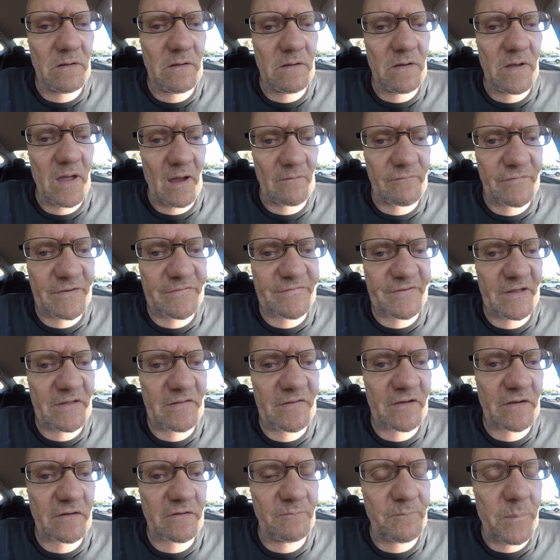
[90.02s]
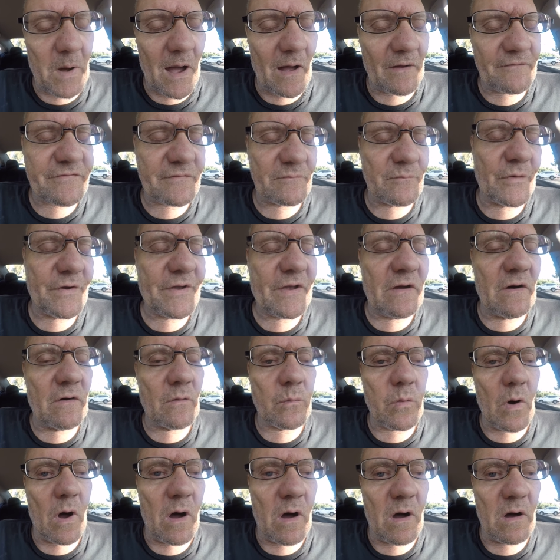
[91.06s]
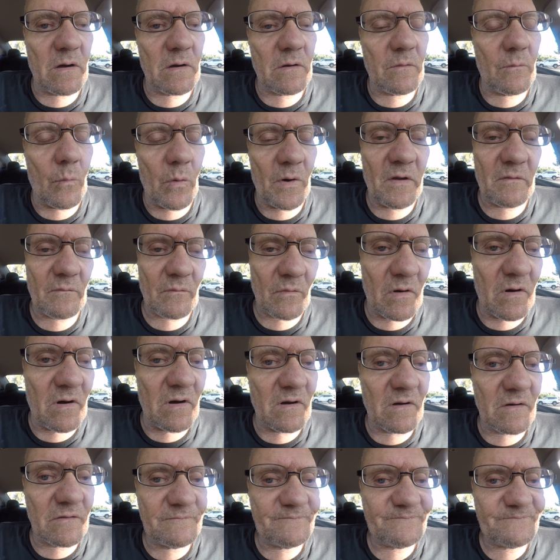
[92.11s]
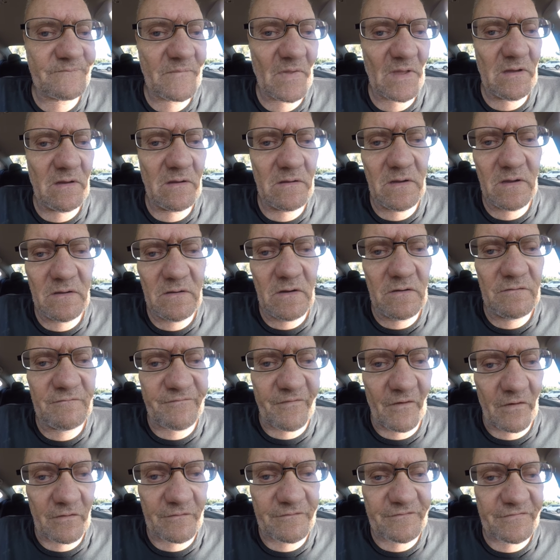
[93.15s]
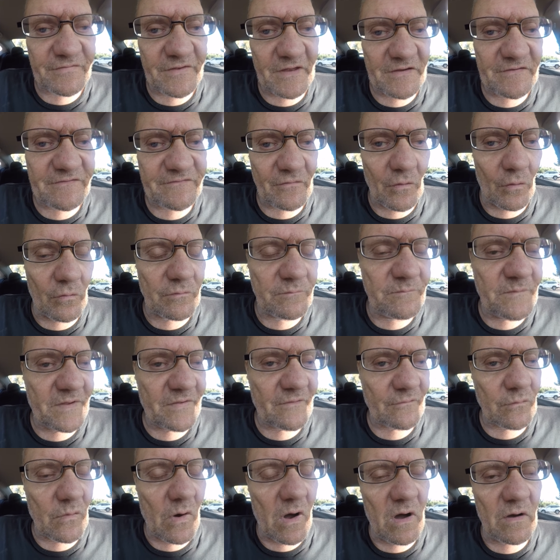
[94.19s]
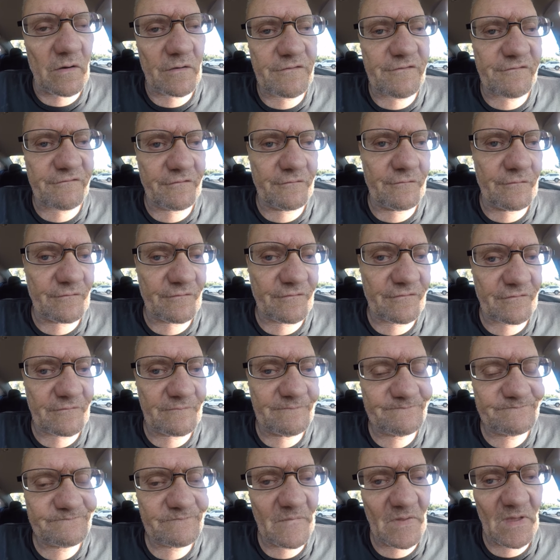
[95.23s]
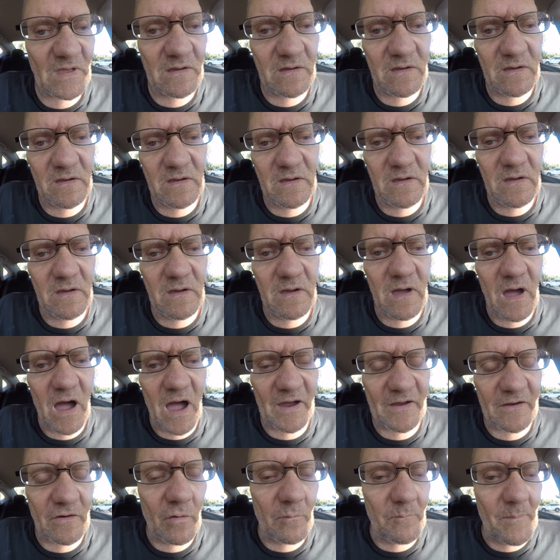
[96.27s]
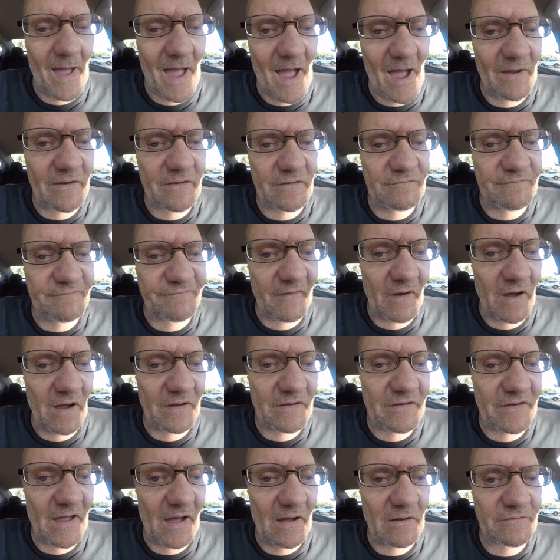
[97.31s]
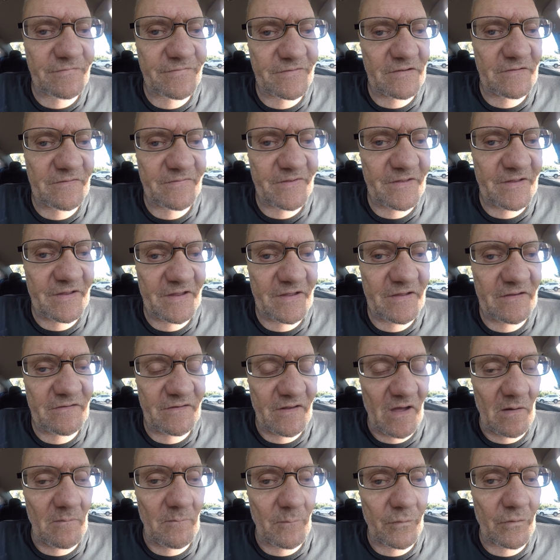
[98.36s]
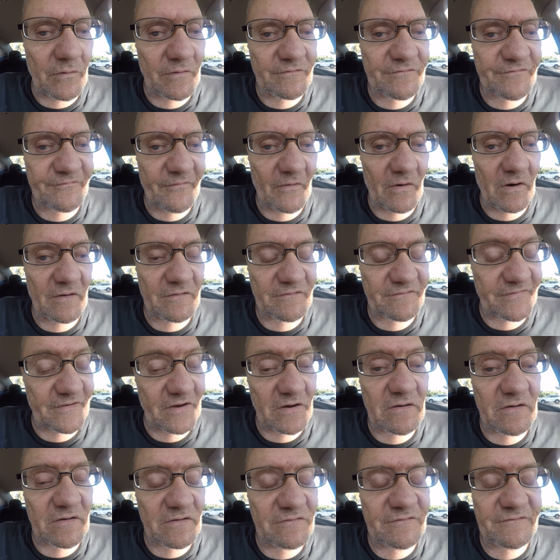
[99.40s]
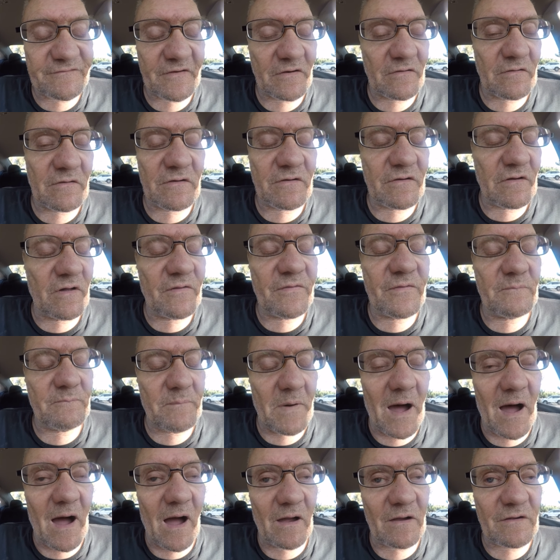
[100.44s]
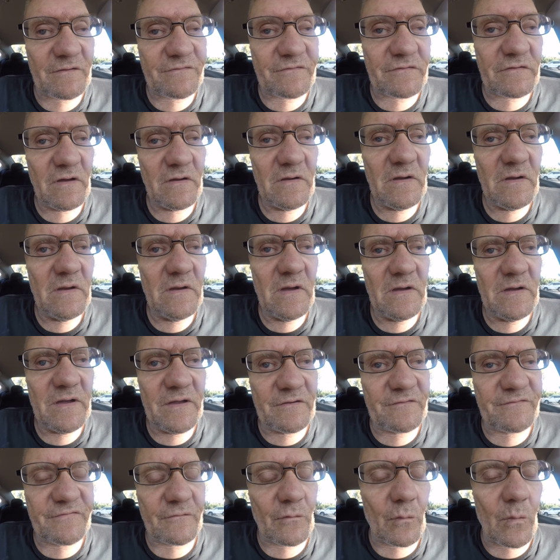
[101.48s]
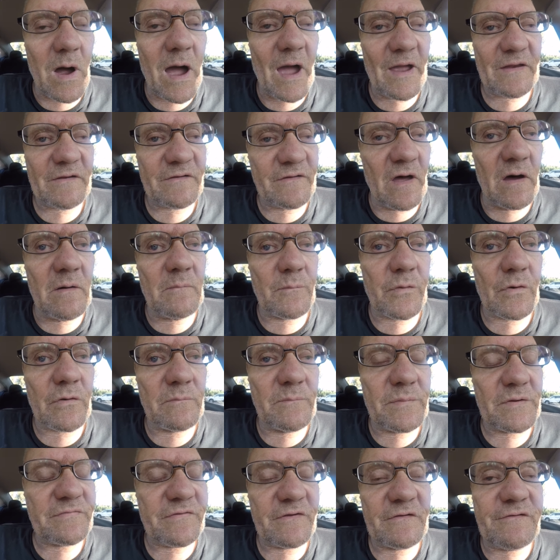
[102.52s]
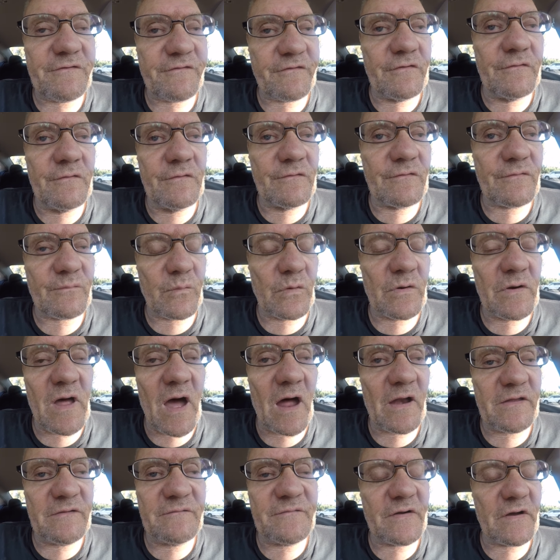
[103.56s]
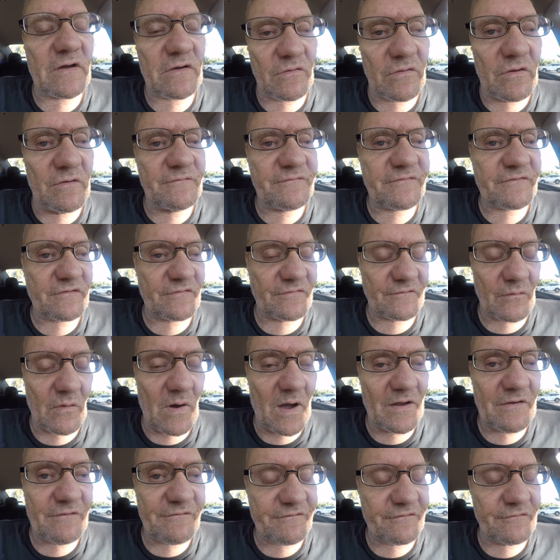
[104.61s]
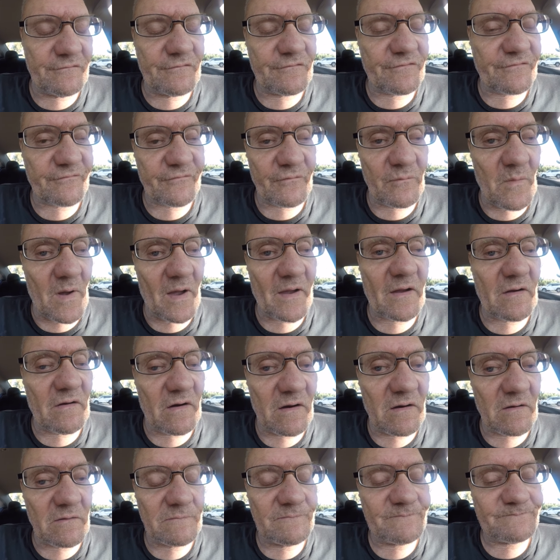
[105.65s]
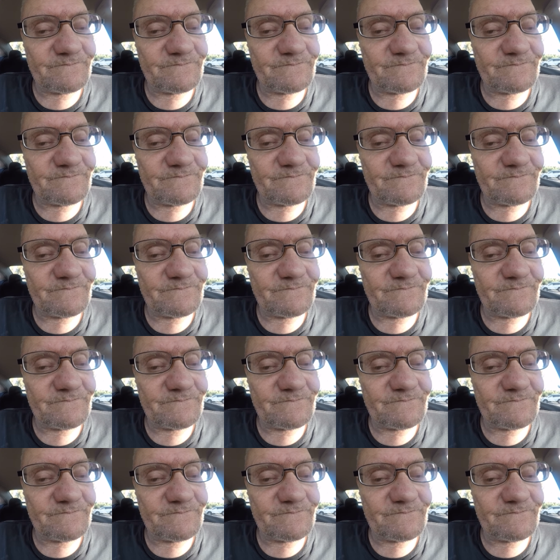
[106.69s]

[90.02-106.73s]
Everything that could possibly go wrong went wrong. First, they sold me the wrong shoes. I go back and find out that the number, as far as they're concerned on the box, is the right number, but the shoes were not even close to the right shoes for my car.